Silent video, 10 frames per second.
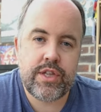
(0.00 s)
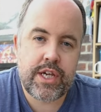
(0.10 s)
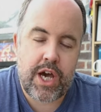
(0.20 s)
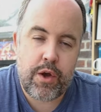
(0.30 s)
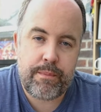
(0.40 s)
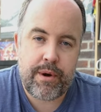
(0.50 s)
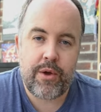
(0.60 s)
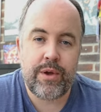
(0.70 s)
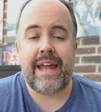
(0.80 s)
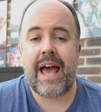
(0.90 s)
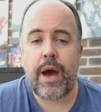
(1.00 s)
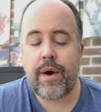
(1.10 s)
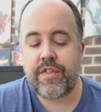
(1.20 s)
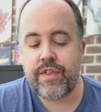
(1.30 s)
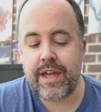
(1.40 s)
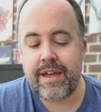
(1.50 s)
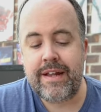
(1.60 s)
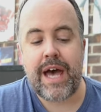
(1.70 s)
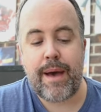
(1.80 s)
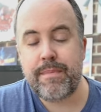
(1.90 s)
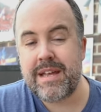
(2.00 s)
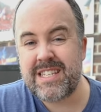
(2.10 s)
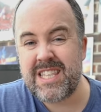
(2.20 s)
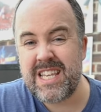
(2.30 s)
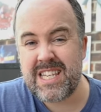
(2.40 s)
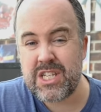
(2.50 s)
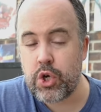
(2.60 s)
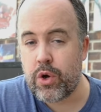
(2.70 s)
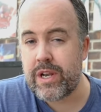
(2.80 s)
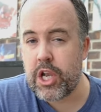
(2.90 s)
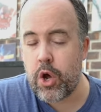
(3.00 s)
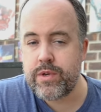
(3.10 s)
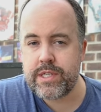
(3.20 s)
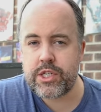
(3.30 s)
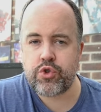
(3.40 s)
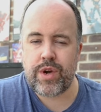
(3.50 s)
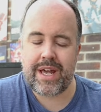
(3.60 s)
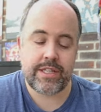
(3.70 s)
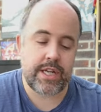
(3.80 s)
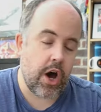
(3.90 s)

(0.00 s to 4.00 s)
the GoPro and how I think that means this has got loads of strengths